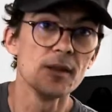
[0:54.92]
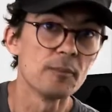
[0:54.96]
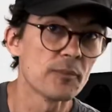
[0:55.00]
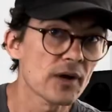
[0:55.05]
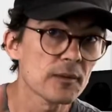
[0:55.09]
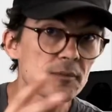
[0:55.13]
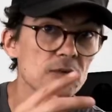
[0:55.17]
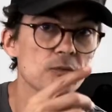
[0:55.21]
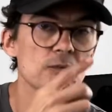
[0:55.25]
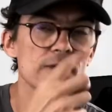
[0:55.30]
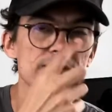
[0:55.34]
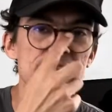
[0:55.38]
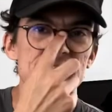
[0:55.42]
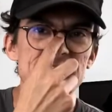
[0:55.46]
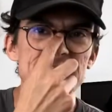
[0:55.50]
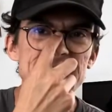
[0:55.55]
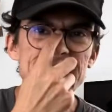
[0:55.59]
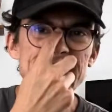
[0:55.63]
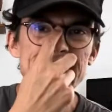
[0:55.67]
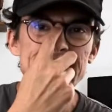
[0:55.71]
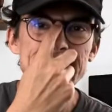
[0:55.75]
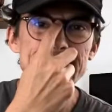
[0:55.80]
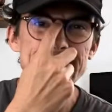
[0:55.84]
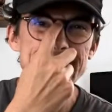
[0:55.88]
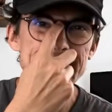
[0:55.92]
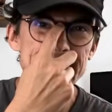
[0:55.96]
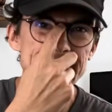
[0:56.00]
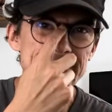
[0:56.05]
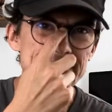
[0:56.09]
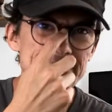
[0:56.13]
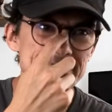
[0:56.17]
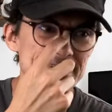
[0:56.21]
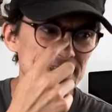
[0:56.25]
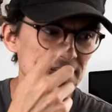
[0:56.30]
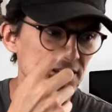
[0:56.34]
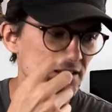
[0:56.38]
problem with that lens
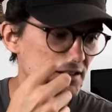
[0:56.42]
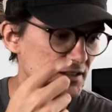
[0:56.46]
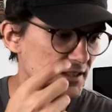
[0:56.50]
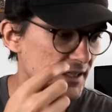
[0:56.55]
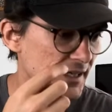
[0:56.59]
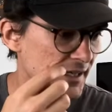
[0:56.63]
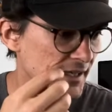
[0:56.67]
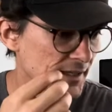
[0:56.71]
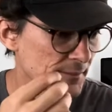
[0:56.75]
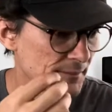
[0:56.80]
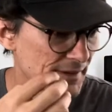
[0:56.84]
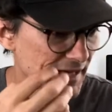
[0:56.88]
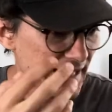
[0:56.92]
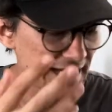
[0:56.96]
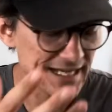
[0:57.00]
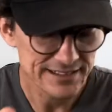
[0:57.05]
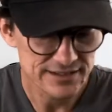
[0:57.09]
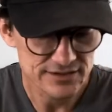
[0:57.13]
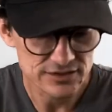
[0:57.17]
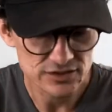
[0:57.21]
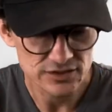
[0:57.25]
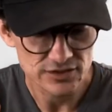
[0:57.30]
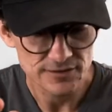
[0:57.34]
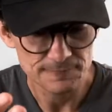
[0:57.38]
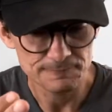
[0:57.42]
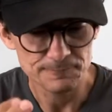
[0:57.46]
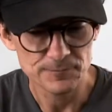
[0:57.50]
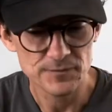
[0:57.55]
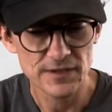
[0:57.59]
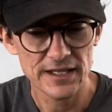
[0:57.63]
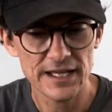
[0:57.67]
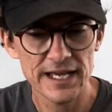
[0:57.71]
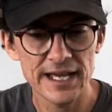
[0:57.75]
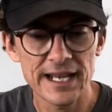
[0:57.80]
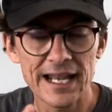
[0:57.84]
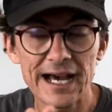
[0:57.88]
is
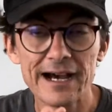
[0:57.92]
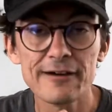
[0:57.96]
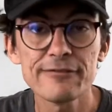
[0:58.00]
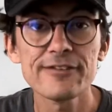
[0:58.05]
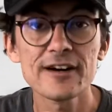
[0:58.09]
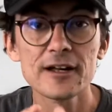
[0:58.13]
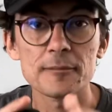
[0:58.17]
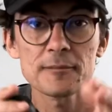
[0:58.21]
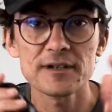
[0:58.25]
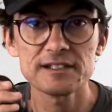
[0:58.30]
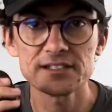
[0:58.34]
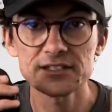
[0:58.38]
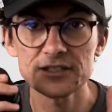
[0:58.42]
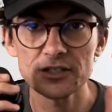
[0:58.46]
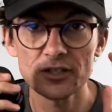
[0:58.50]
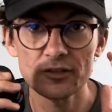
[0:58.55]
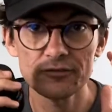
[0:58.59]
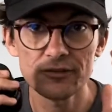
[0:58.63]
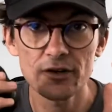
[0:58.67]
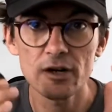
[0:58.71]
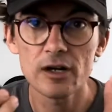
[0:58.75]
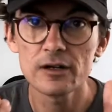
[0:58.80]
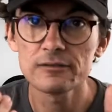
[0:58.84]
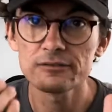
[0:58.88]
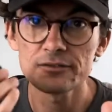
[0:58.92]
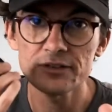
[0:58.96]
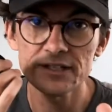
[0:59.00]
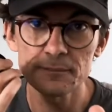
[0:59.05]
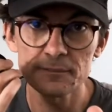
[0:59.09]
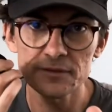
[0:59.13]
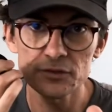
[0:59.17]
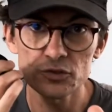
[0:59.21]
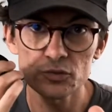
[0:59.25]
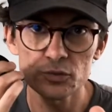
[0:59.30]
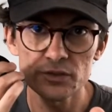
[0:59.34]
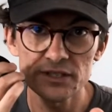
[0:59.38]
and I found myself hovering
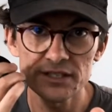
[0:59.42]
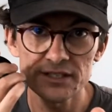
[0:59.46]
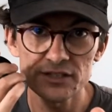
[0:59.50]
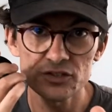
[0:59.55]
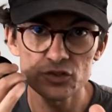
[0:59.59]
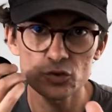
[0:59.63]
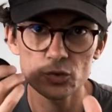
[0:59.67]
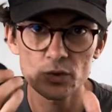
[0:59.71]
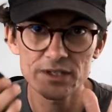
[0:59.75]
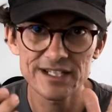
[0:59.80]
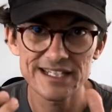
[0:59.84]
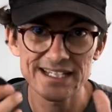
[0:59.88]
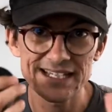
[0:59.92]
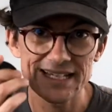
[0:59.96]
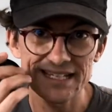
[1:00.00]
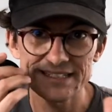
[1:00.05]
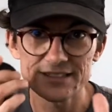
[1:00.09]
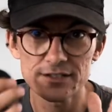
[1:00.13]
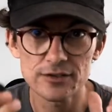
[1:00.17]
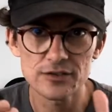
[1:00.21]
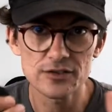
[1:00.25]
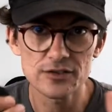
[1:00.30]
between 28 and